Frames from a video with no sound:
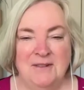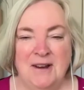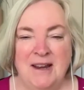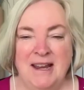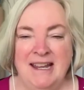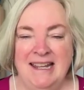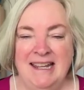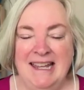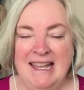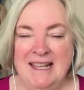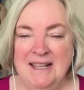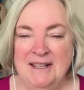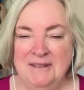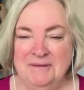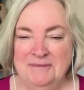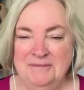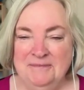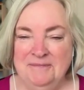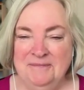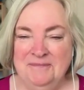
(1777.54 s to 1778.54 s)
right. Yeah.
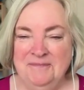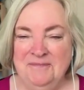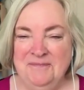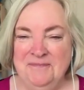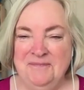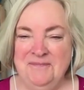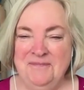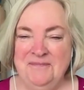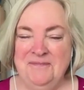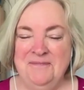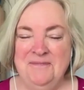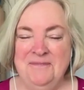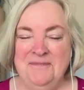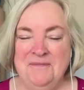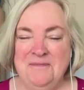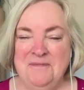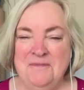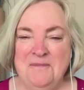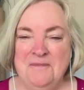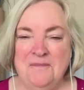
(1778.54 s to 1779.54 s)

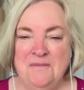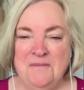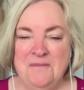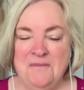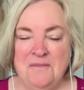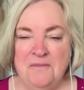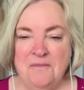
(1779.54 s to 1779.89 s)
Um, yeah,